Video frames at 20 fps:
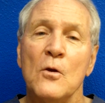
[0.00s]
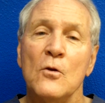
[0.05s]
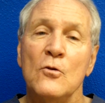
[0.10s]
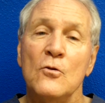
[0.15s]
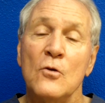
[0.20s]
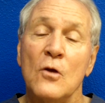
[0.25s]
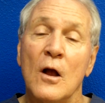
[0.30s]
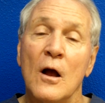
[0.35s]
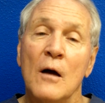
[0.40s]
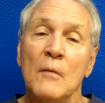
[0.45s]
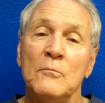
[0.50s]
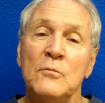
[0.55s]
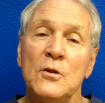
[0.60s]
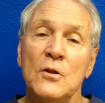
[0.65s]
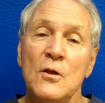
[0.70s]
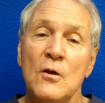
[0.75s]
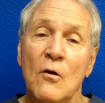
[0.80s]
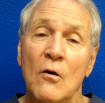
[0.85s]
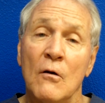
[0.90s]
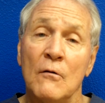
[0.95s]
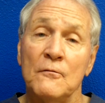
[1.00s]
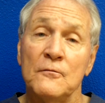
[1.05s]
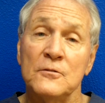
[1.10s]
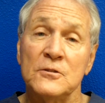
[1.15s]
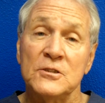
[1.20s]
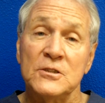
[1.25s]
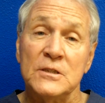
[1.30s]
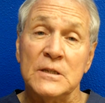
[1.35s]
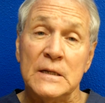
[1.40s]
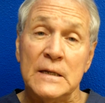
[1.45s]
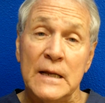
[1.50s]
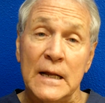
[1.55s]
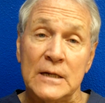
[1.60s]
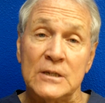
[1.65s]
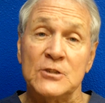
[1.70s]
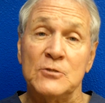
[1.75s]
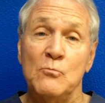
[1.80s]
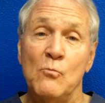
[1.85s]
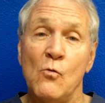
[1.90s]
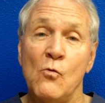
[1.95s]
You come to the office the
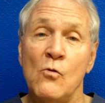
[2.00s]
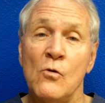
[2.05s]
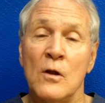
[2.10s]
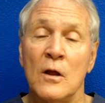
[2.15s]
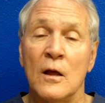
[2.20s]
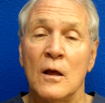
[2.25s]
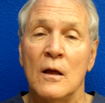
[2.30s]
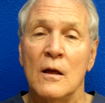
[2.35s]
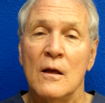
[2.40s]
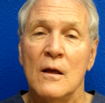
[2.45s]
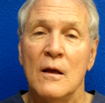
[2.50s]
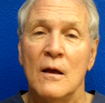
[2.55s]
next morning,